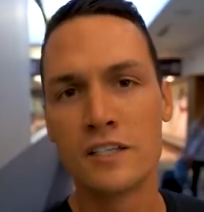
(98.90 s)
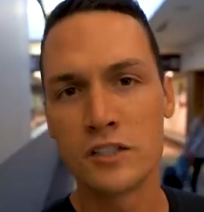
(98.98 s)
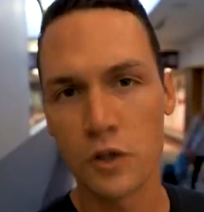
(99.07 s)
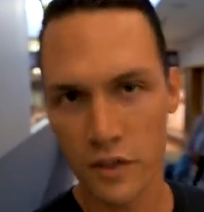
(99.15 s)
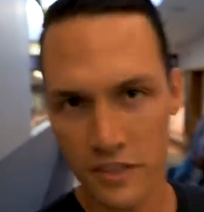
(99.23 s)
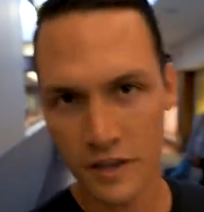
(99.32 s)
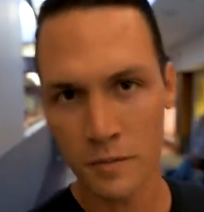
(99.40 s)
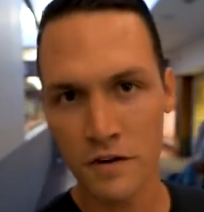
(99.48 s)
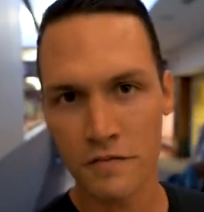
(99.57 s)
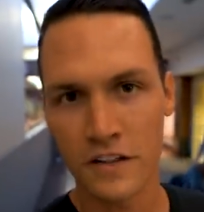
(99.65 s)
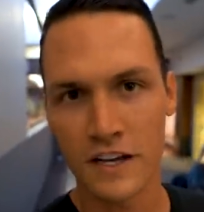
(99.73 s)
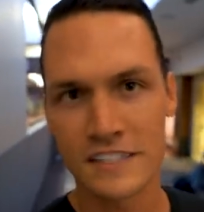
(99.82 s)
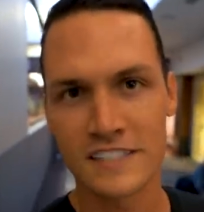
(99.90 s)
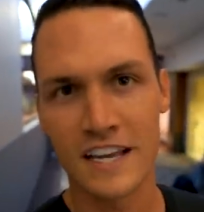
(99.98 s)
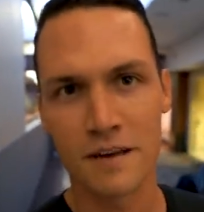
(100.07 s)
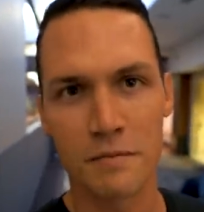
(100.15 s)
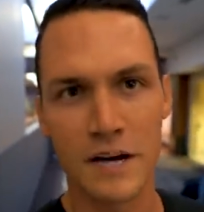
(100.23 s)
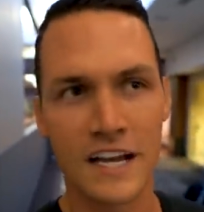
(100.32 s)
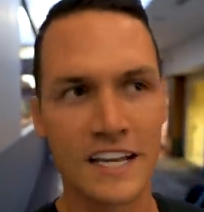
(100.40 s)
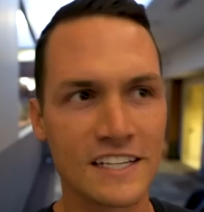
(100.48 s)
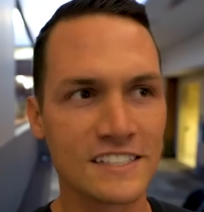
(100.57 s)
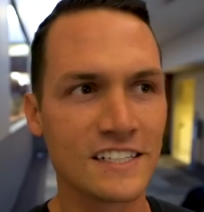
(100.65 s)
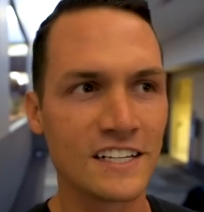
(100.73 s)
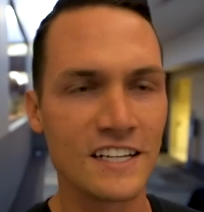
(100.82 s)
So the thing about flying standby
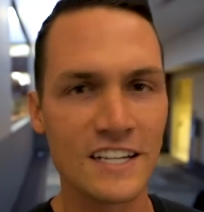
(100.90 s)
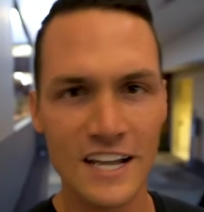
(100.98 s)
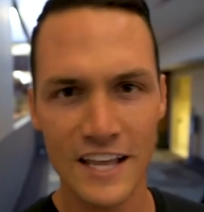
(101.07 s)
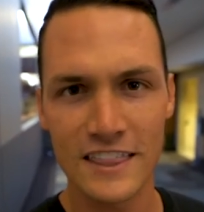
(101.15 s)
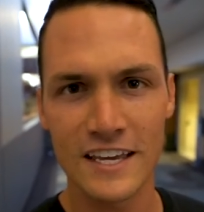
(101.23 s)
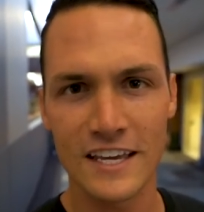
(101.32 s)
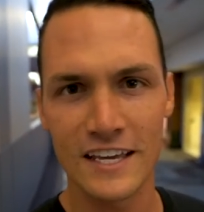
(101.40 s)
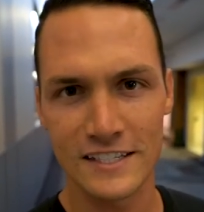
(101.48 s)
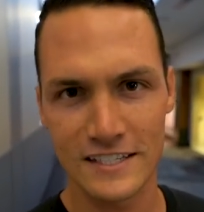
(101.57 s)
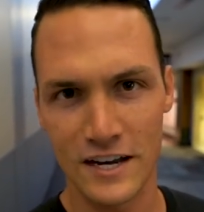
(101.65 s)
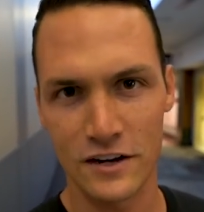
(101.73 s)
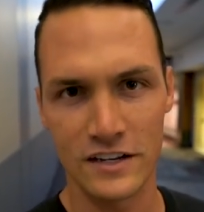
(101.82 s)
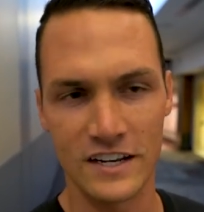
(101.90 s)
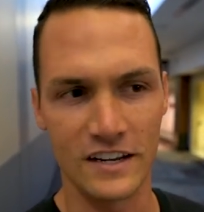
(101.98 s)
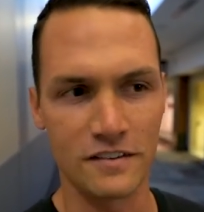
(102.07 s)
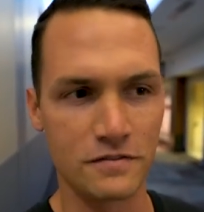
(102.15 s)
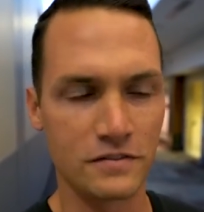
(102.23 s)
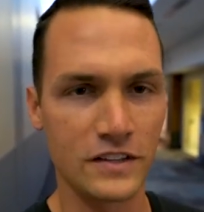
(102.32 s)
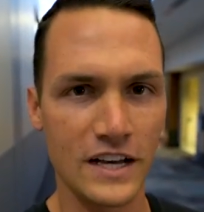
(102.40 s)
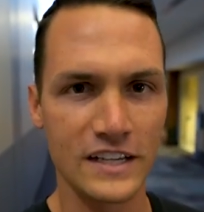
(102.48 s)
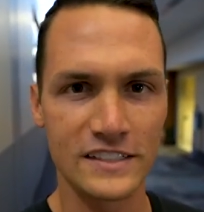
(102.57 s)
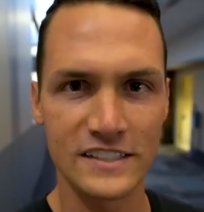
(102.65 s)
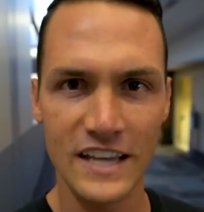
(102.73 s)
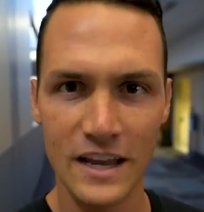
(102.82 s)
is that nothing is guaranteed.
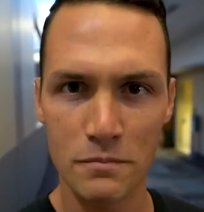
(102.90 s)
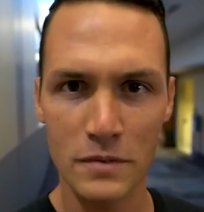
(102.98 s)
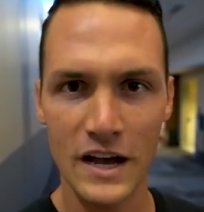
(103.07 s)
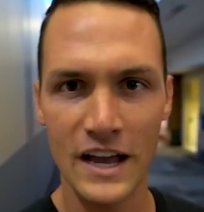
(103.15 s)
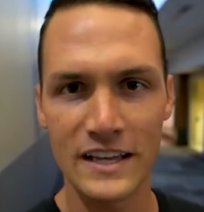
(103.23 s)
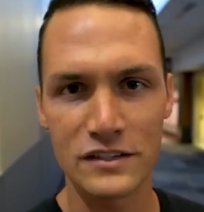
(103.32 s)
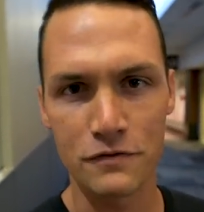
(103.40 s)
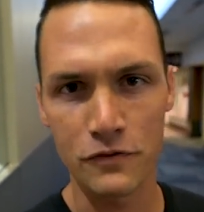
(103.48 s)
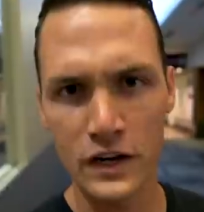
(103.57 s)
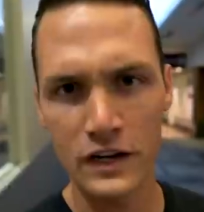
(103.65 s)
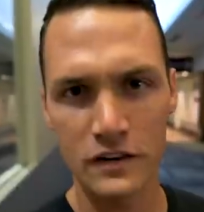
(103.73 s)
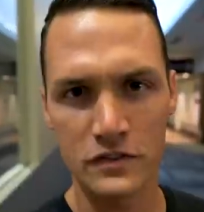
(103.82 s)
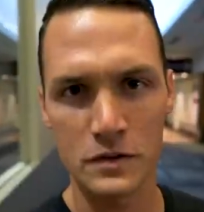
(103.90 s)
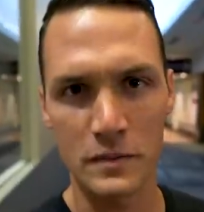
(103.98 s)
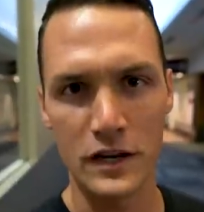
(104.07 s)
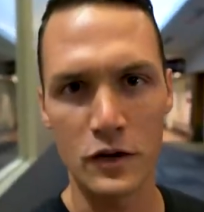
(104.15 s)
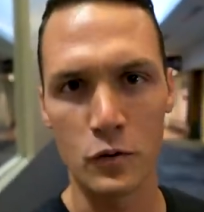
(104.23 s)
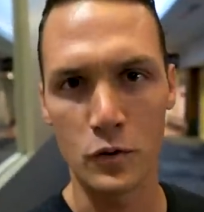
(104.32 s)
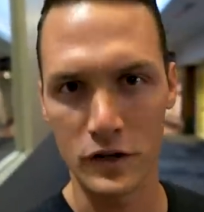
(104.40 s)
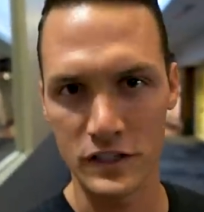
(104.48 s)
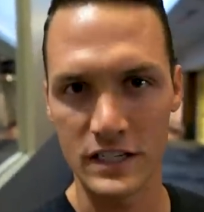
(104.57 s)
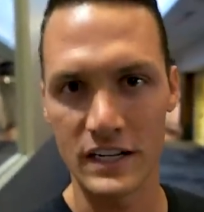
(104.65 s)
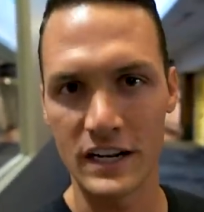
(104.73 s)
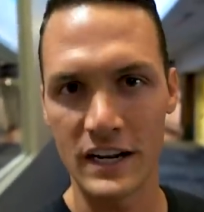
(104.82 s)
Flying standby as a friend of somebody who
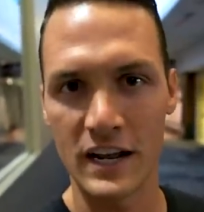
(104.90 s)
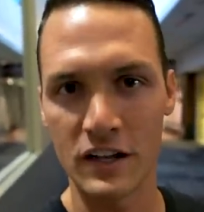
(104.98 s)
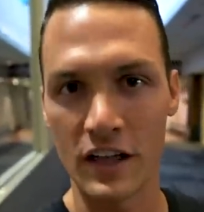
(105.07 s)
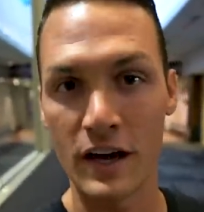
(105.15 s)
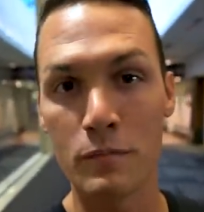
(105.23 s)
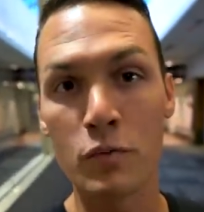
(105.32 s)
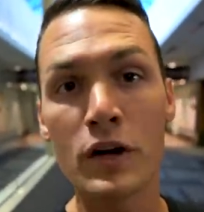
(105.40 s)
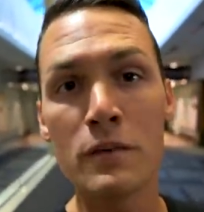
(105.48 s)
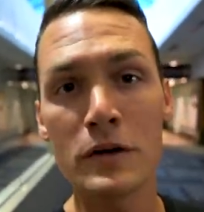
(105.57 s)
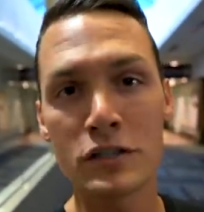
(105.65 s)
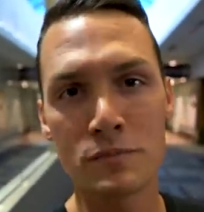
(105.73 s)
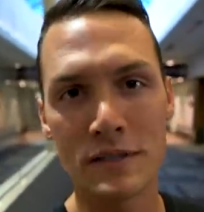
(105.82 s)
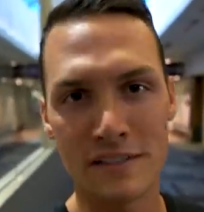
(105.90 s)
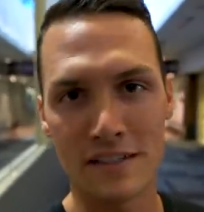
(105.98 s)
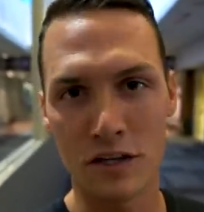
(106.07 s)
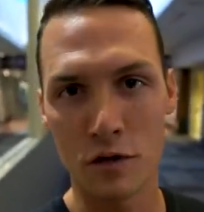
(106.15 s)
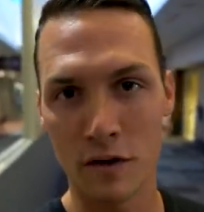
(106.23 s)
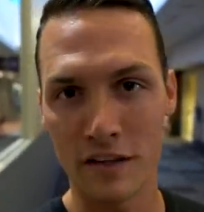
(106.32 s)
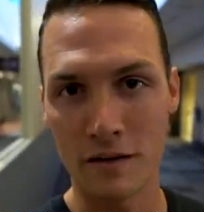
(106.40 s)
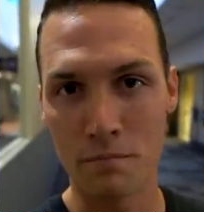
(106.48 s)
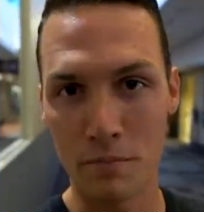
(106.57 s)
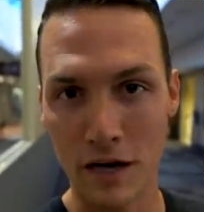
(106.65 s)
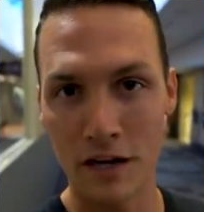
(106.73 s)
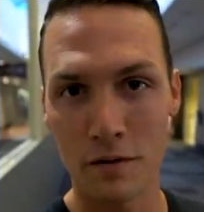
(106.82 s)
works at an airline pretty much means that you're at the
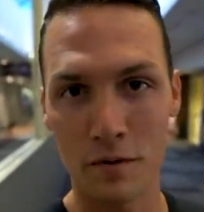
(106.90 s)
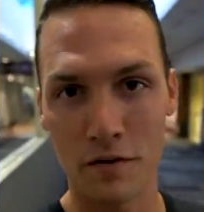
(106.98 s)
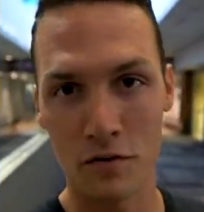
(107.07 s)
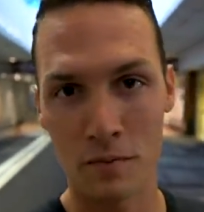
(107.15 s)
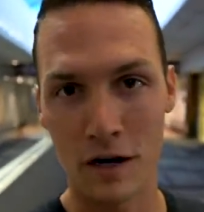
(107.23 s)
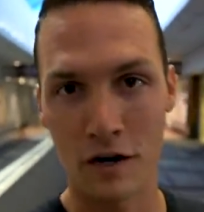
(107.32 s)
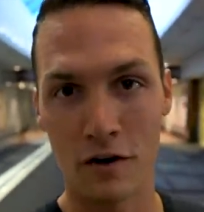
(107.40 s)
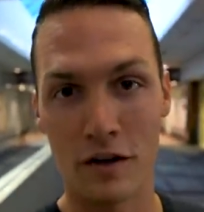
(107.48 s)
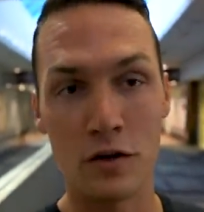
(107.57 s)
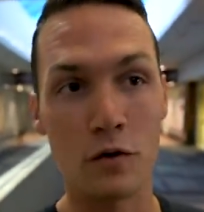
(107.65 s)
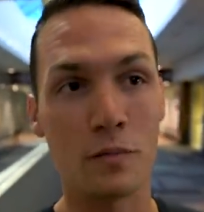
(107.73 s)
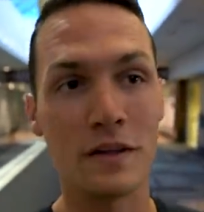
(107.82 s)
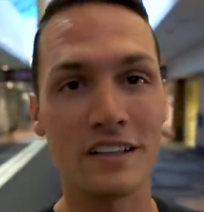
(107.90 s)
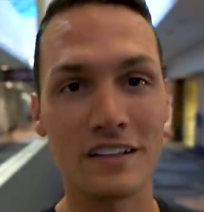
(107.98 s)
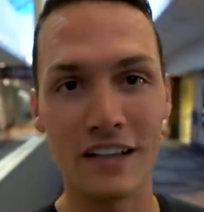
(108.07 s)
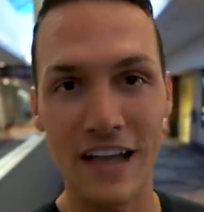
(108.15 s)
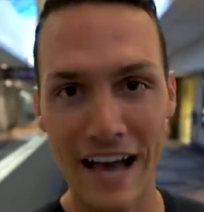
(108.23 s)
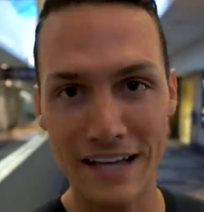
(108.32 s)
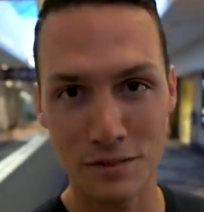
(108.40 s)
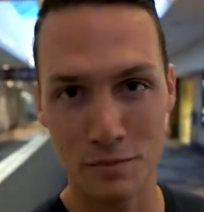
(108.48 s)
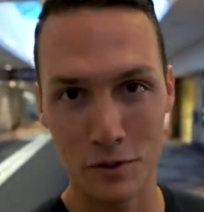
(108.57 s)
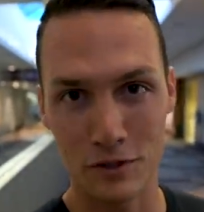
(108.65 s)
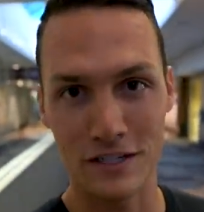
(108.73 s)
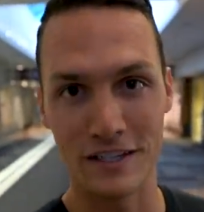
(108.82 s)
bottom of the barrel and you will be the last
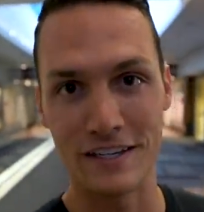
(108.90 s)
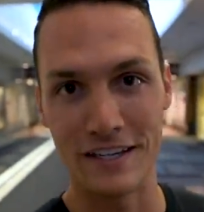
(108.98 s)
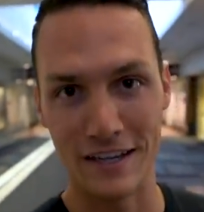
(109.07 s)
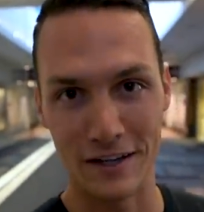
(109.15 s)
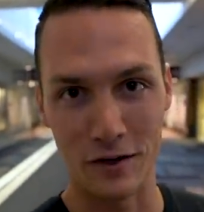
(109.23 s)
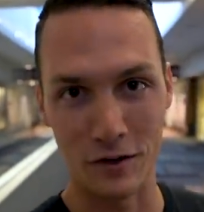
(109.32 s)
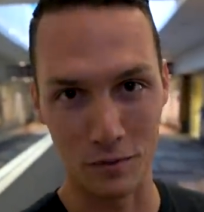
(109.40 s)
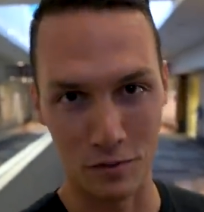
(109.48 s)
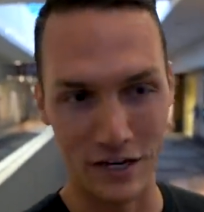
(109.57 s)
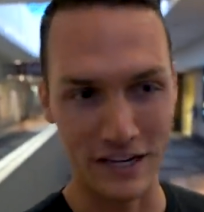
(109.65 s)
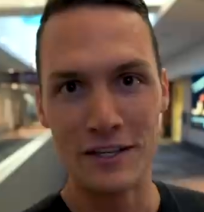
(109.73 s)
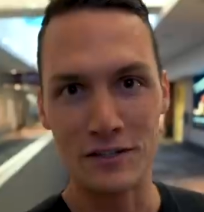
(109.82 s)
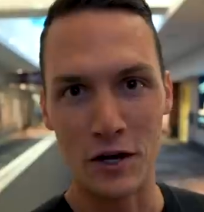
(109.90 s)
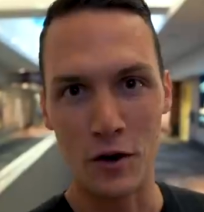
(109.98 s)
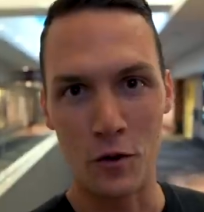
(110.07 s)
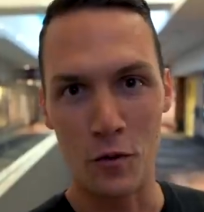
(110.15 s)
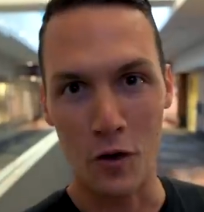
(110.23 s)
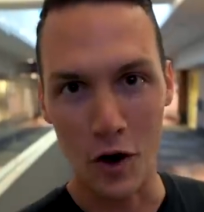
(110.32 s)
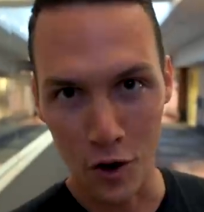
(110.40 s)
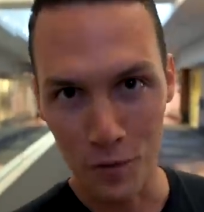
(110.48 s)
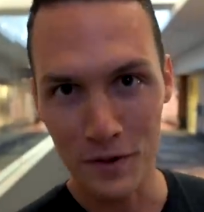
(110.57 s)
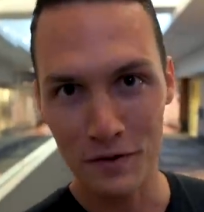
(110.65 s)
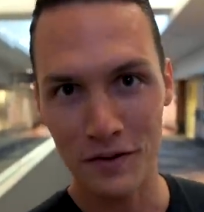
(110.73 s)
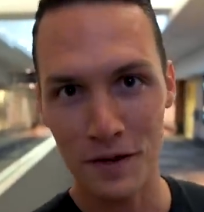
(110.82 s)
person to get on the plane. So we're
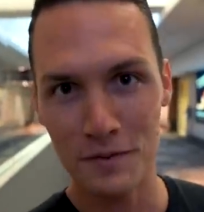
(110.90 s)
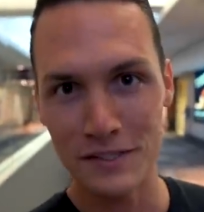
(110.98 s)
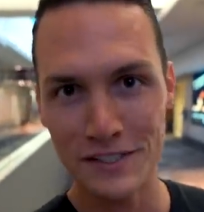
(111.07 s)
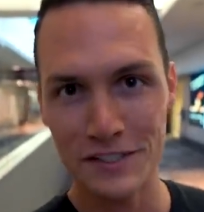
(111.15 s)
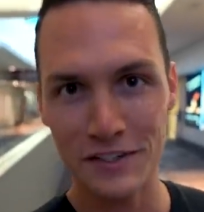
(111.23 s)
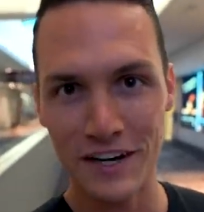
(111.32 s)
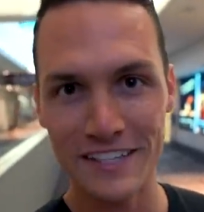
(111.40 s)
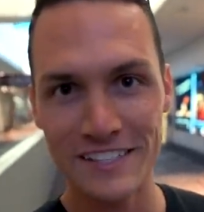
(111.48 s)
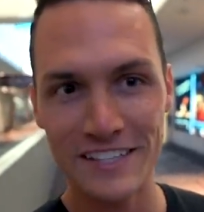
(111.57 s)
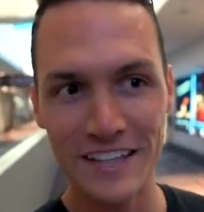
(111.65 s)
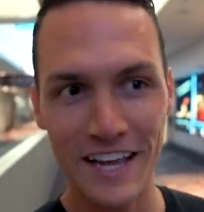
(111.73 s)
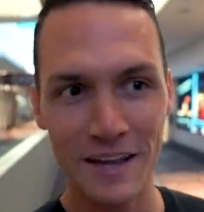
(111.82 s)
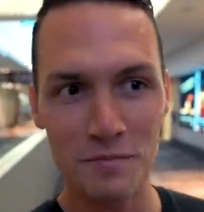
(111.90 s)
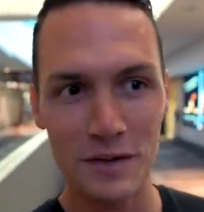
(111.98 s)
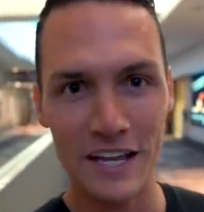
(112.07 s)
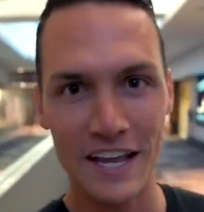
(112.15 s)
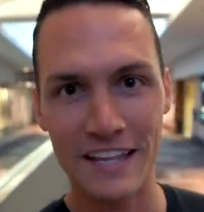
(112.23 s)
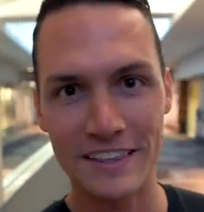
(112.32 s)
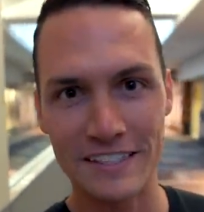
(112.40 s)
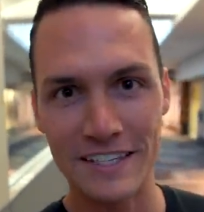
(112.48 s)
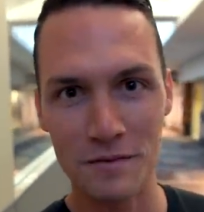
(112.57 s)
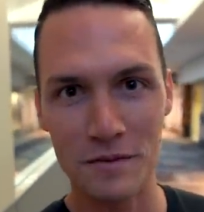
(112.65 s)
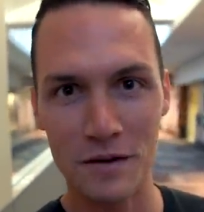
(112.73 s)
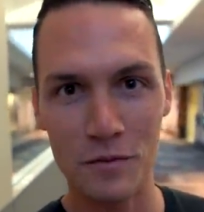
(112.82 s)
hoping to fly business class today, but at the
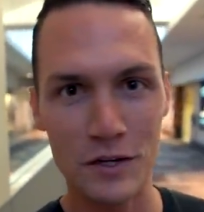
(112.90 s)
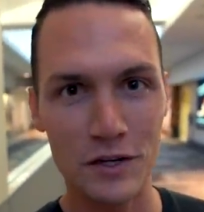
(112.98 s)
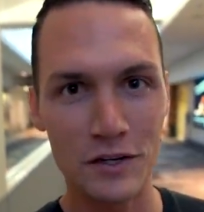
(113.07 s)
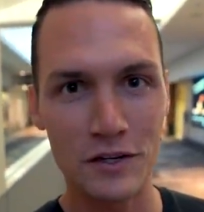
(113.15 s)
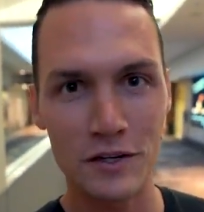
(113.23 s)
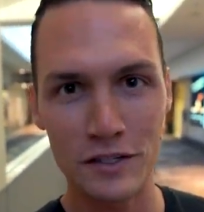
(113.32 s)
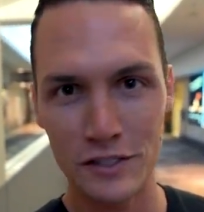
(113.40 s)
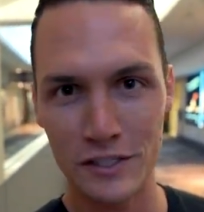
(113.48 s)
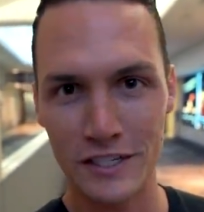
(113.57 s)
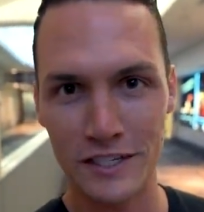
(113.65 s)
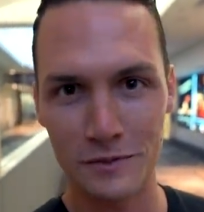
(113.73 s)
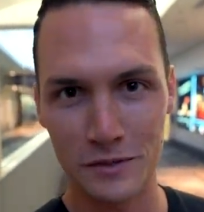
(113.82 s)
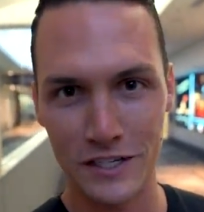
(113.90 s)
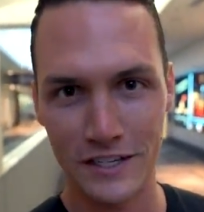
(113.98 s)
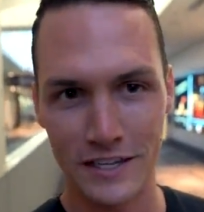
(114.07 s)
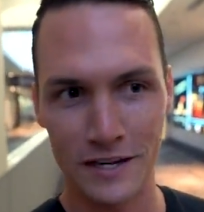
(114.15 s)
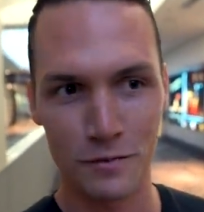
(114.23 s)
same time, we could just end up stuck in the